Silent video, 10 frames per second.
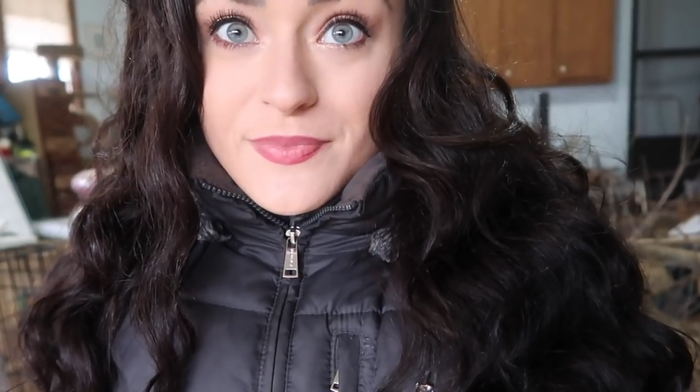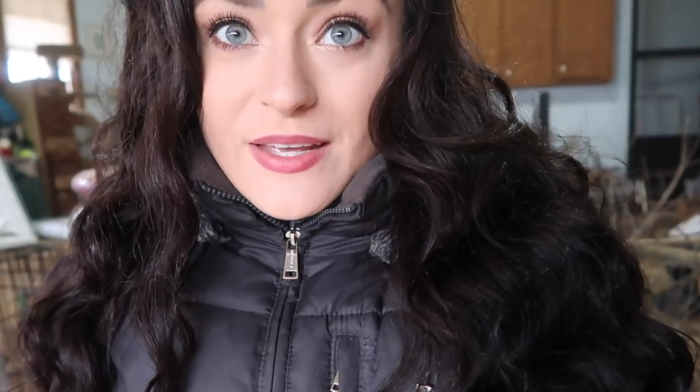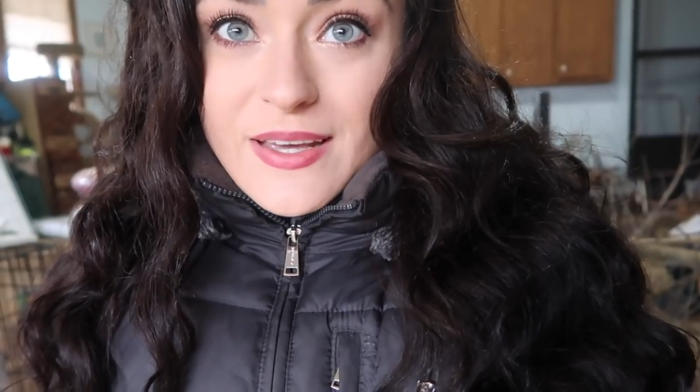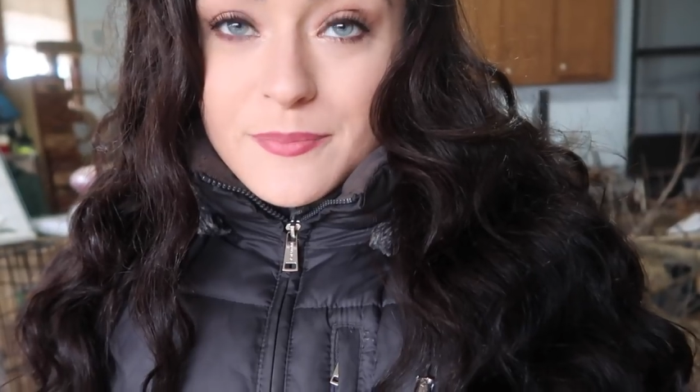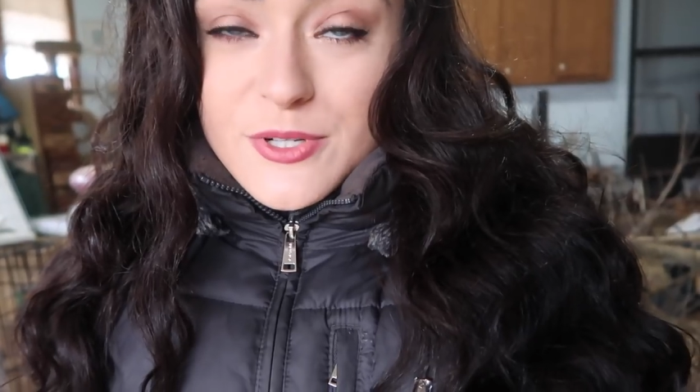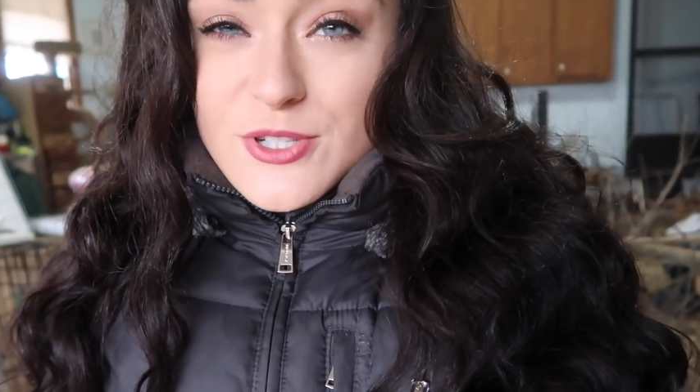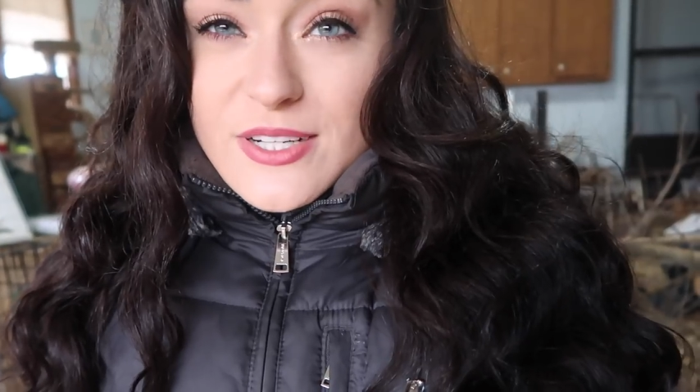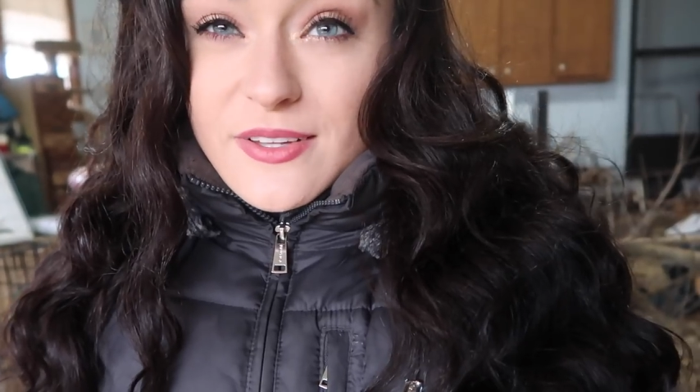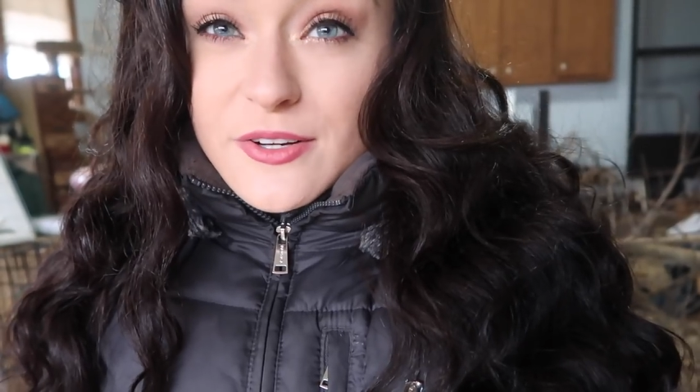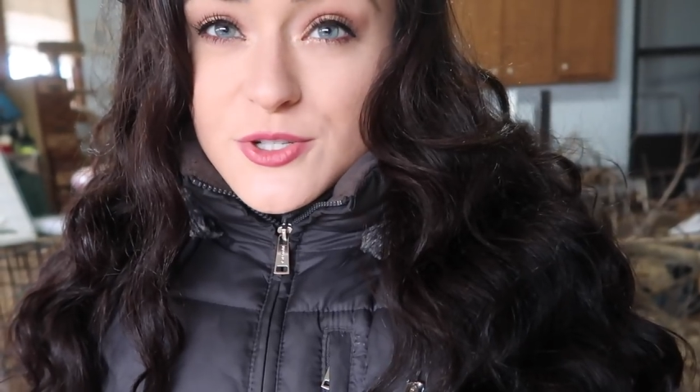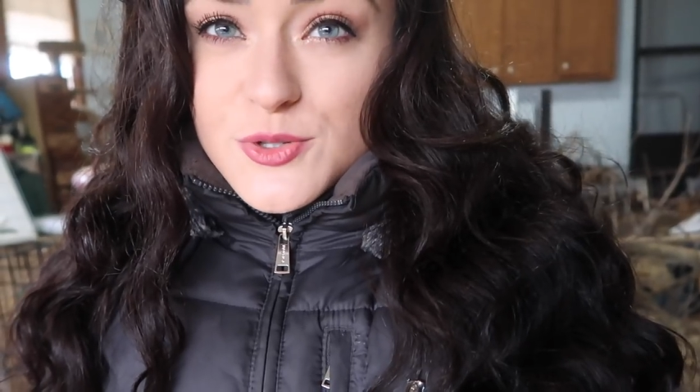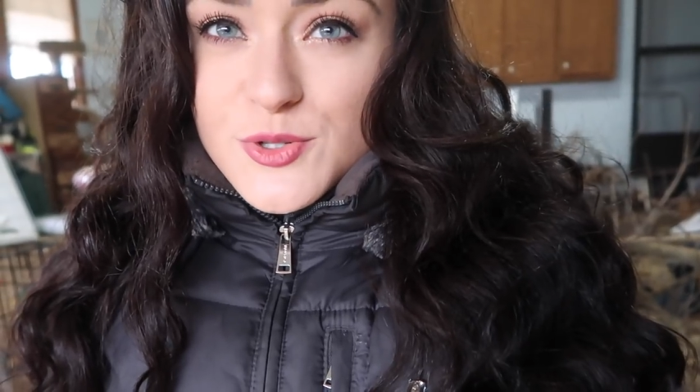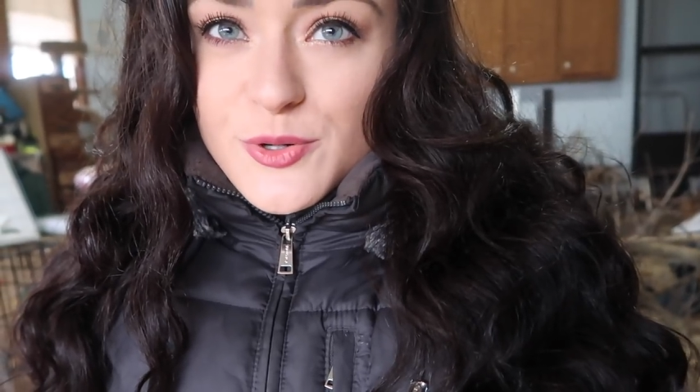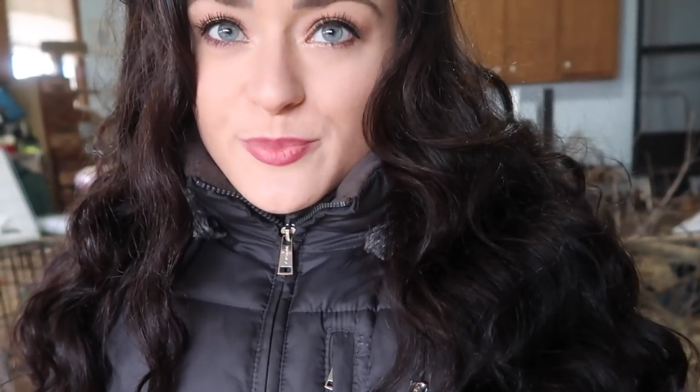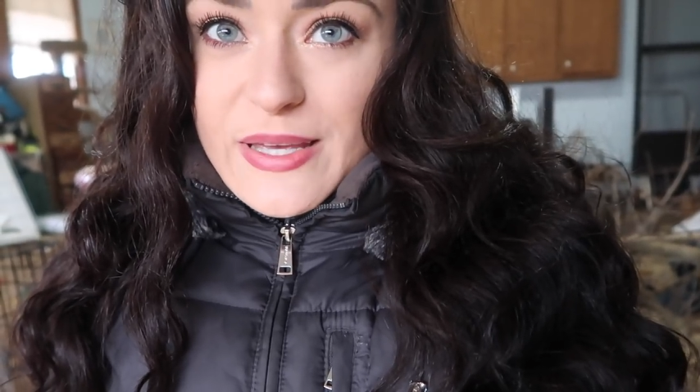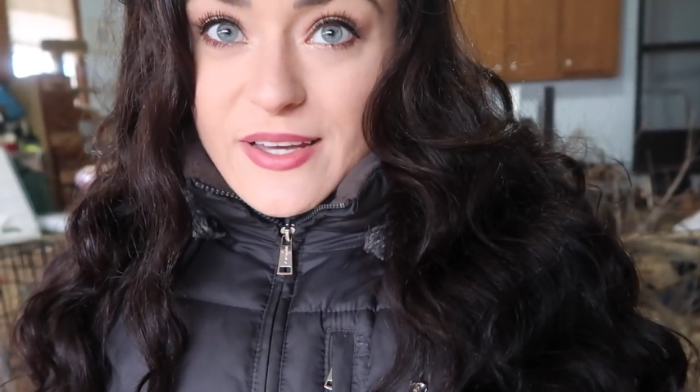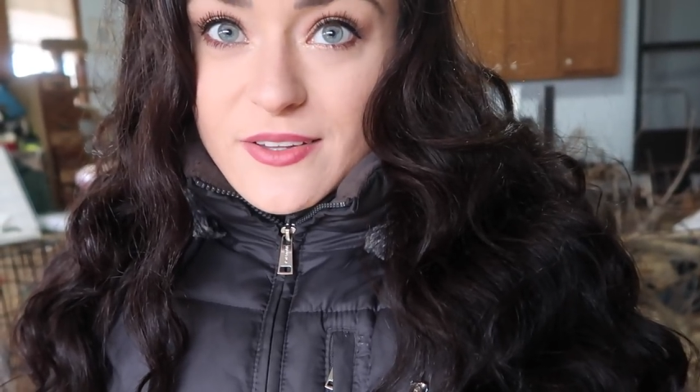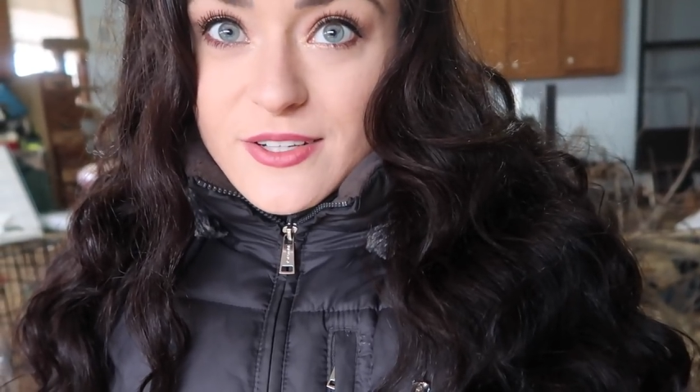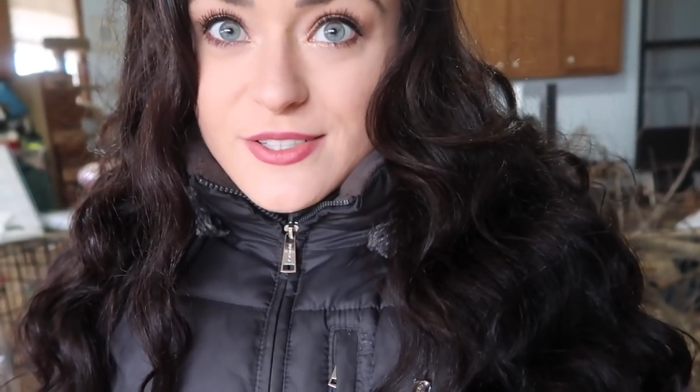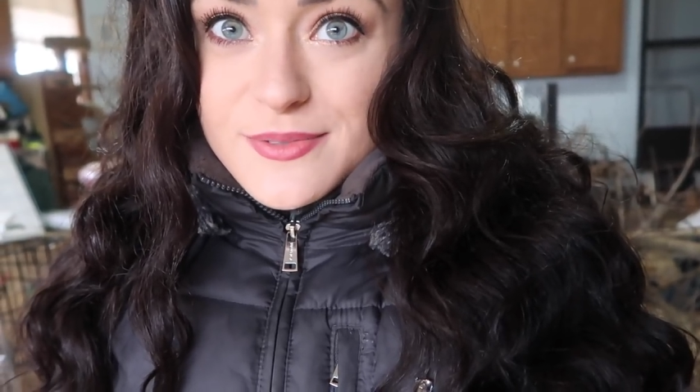I'm gonna try to let her choose her own paint
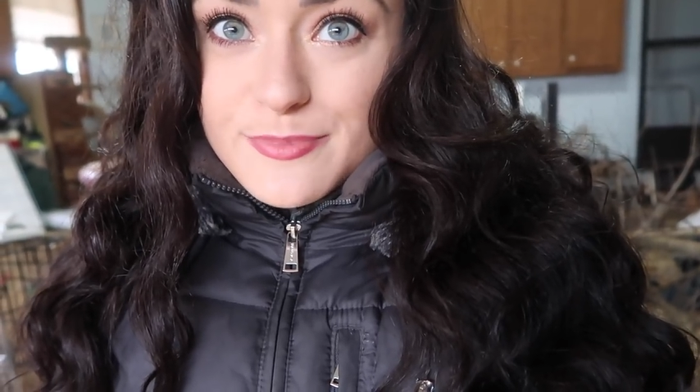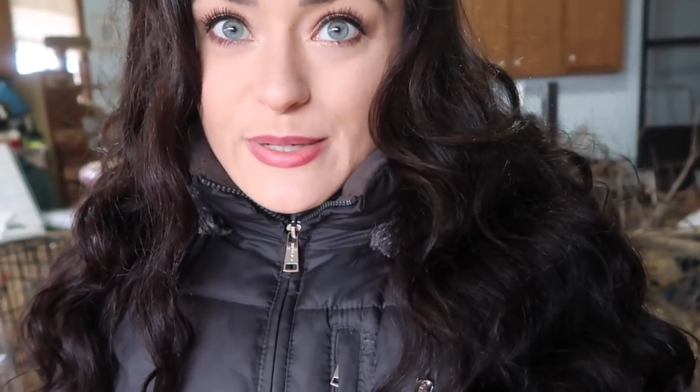colors,